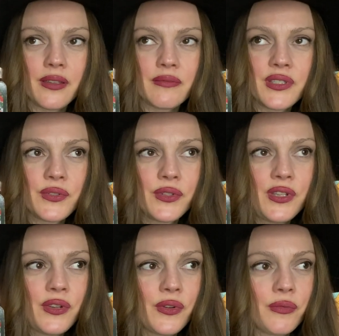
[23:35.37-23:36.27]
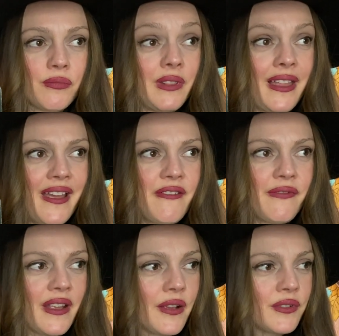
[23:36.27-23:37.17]
sorting your life
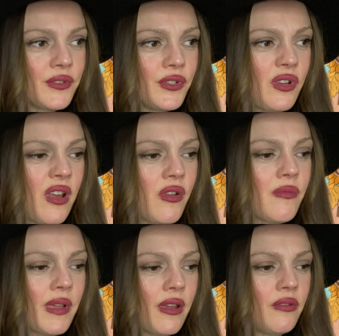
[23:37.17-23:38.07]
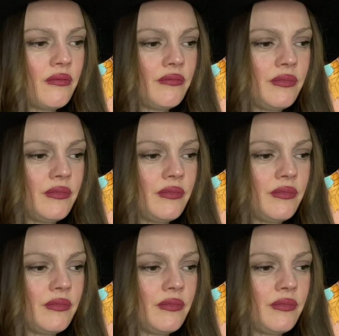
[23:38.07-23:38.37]
out, sorting your home out.